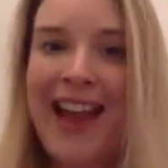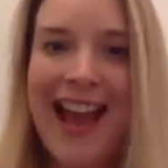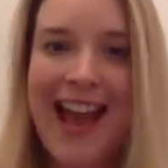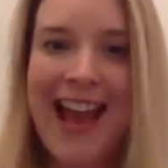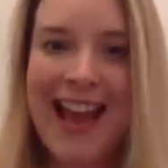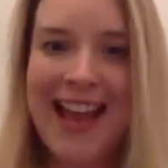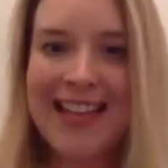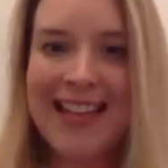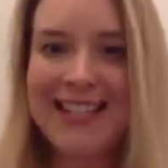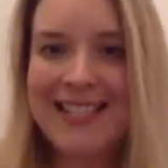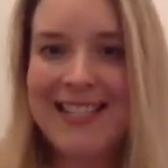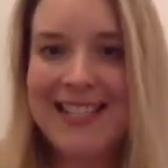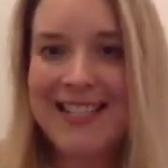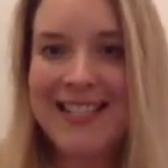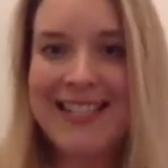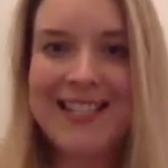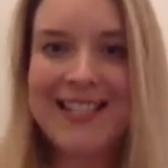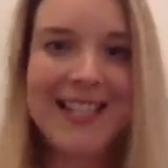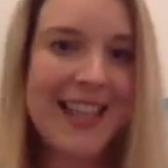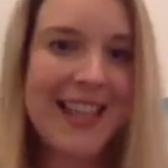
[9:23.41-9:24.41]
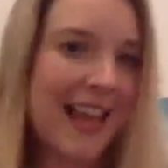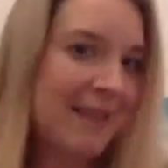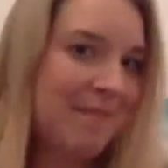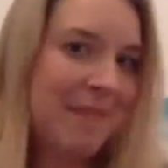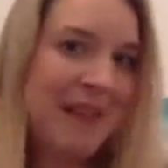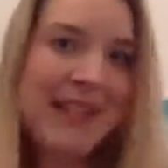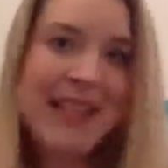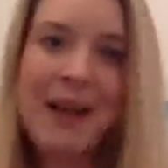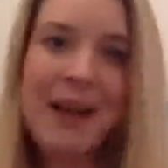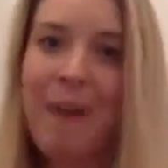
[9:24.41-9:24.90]
and they
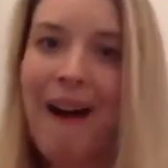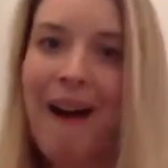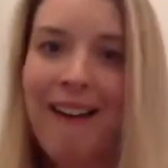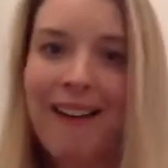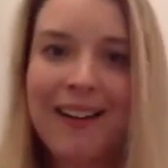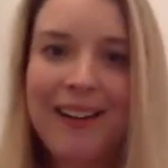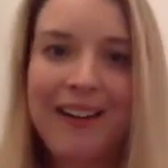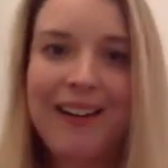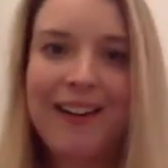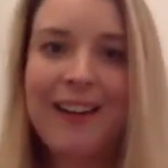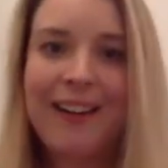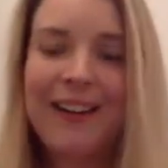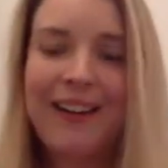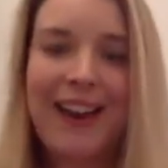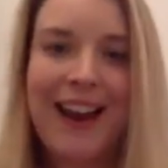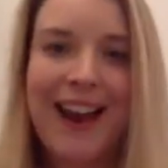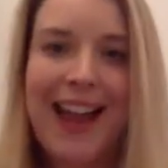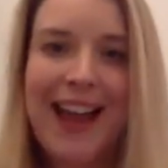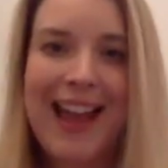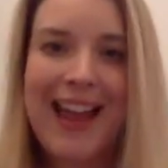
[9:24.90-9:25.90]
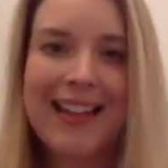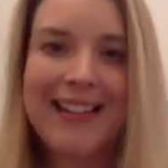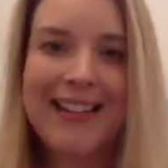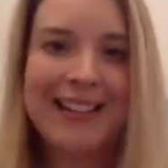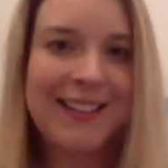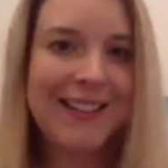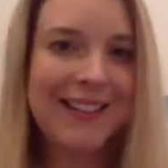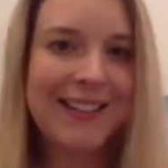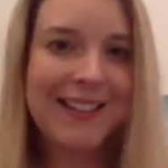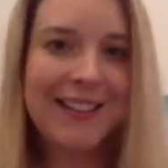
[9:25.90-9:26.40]
meet their partner
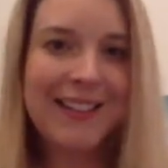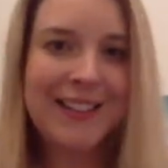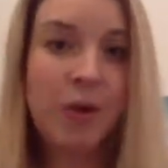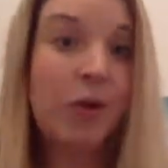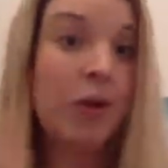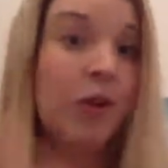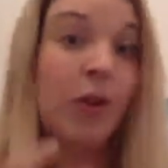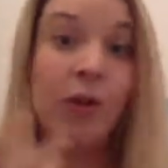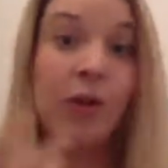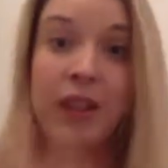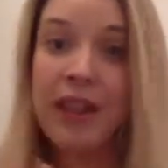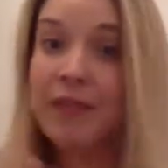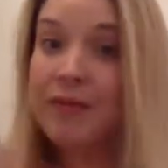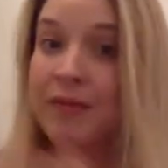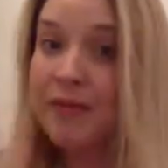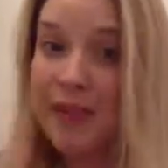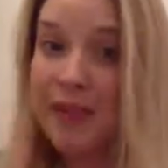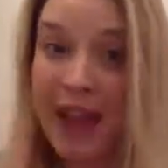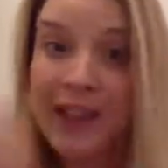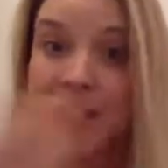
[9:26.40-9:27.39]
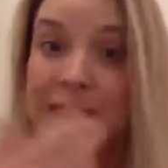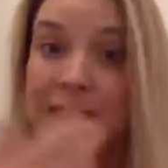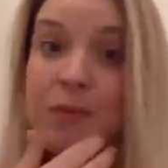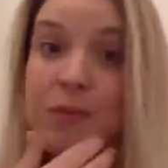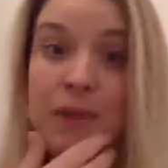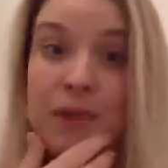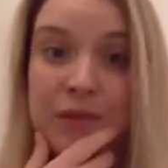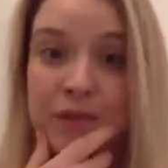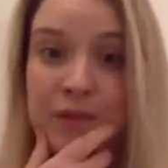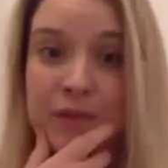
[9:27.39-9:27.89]
and or they've had to
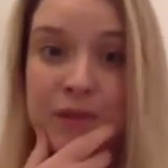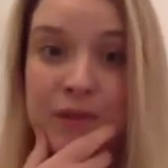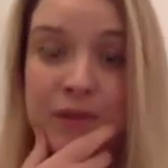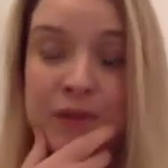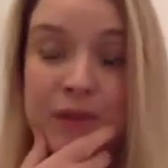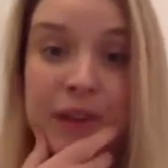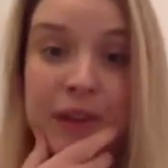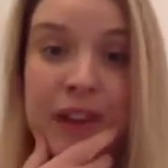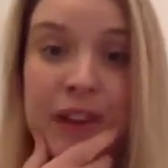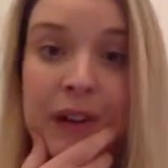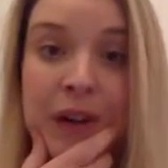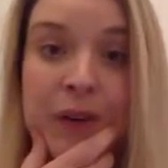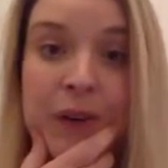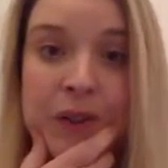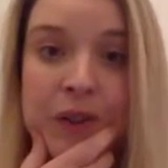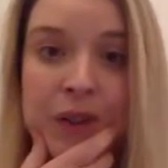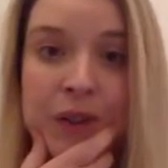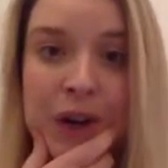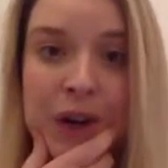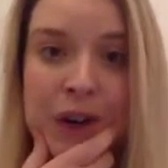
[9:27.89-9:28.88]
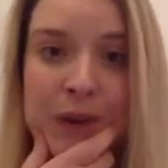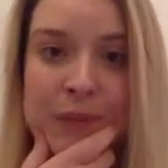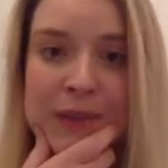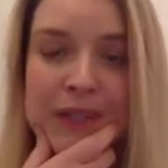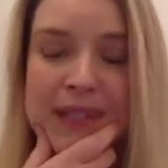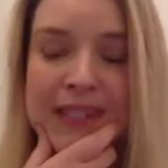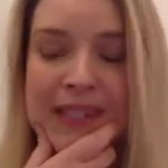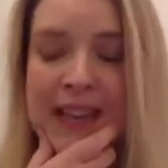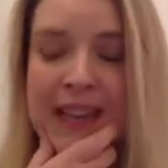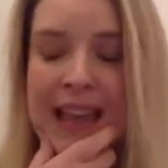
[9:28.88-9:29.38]
move for their own
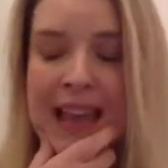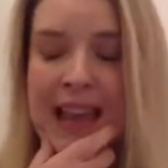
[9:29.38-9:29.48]
jobs.